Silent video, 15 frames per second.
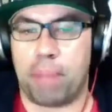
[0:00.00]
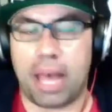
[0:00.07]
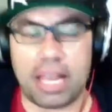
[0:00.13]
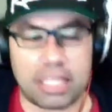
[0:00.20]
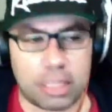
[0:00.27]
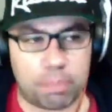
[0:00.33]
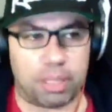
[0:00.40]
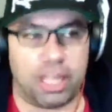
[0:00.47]

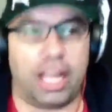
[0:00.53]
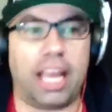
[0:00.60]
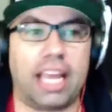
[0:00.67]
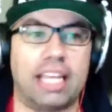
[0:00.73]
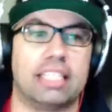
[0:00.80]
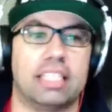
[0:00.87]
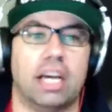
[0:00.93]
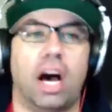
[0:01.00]
best
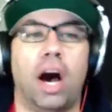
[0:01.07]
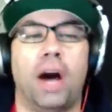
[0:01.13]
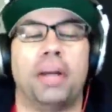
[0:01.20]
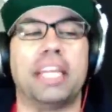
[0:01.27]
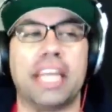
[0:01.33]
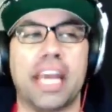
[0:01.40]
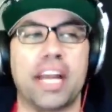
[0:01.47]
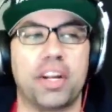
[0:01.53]
place
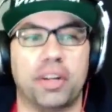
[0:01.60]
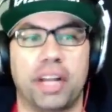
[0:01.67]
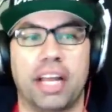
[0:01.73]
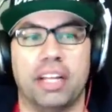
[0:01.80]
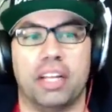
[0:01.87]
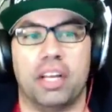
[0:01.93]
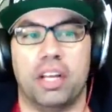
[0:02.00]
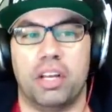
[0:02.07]
on the
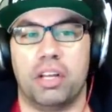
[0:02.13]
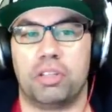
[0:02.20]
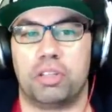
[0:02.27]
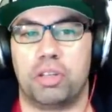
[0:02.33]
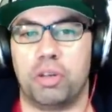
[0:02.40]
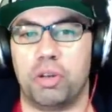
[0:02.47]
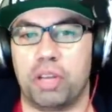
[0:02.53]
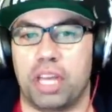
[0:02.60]
internet
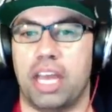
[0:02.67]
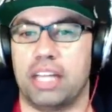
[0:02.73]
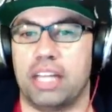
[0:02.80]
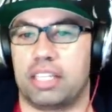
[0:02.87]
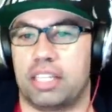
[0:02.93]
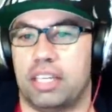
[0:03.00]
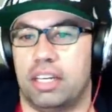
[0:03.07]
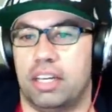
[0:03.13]
to
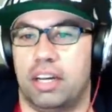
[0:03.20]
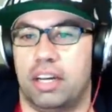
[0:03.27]
get